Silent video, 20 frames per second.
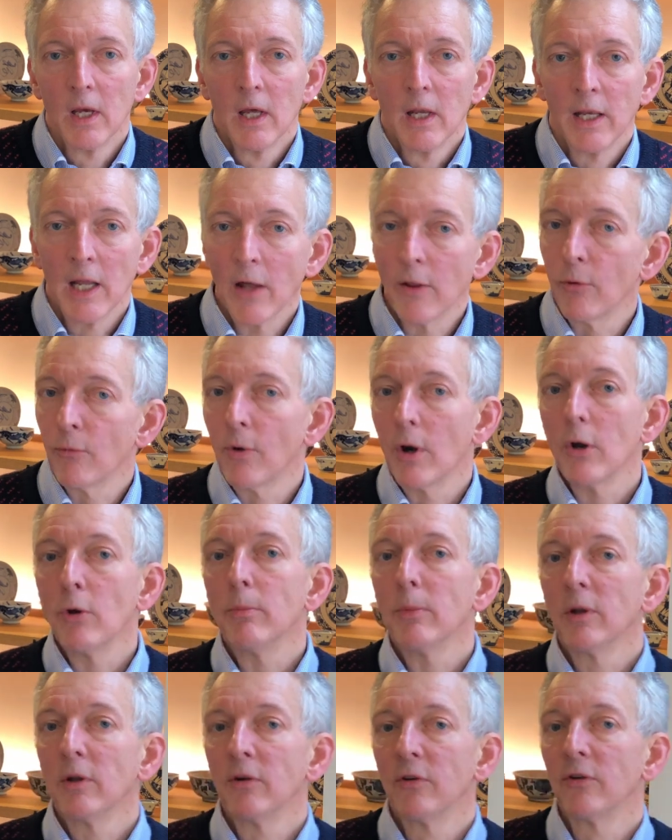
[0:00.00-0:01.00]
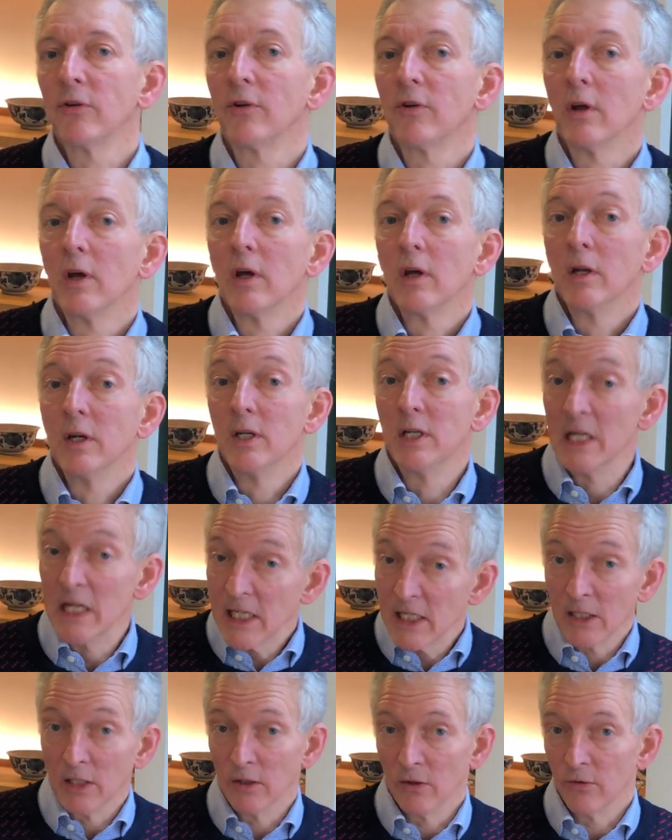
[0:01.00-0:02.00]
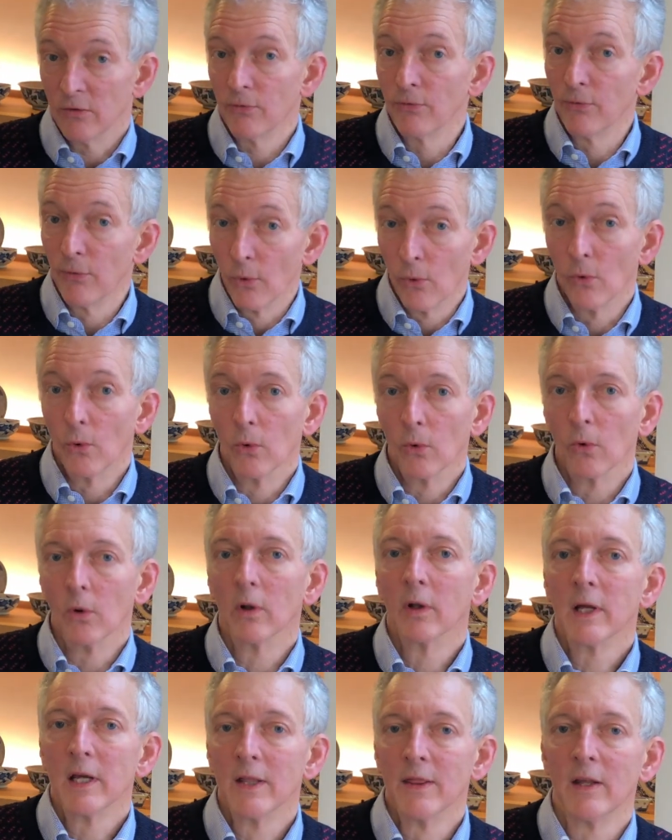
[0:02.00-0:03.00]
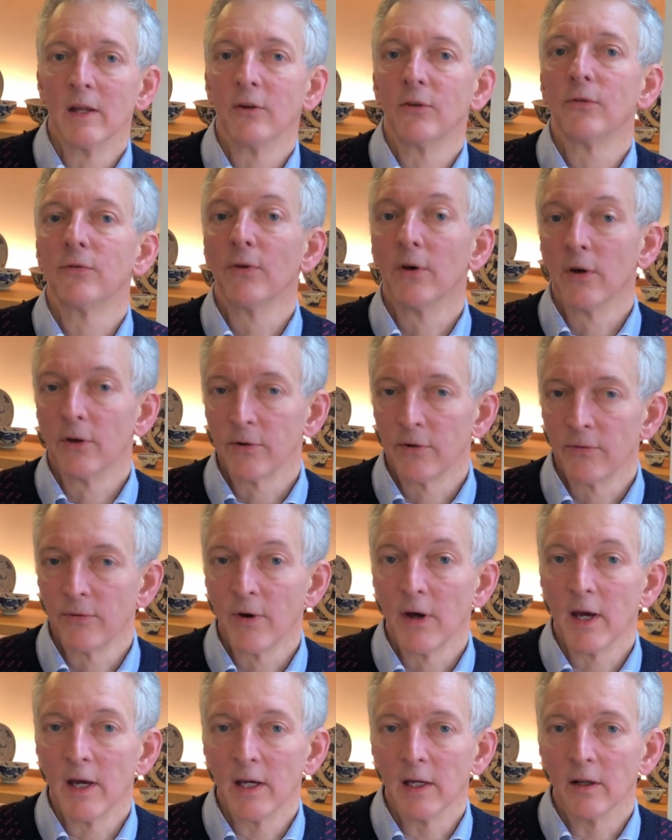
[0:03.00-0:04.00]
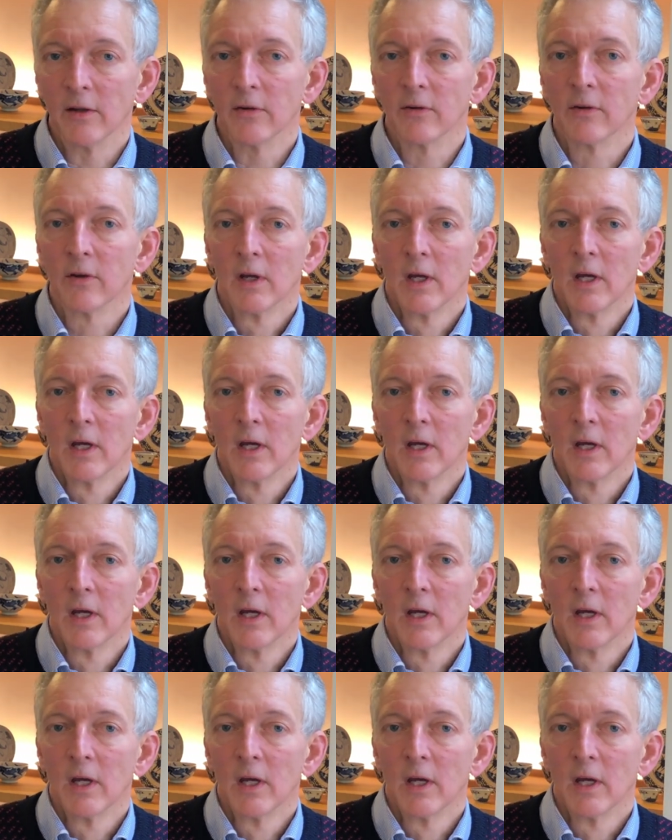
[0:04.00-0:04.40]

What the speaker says: Now, the Romans didn't fall in this first phase.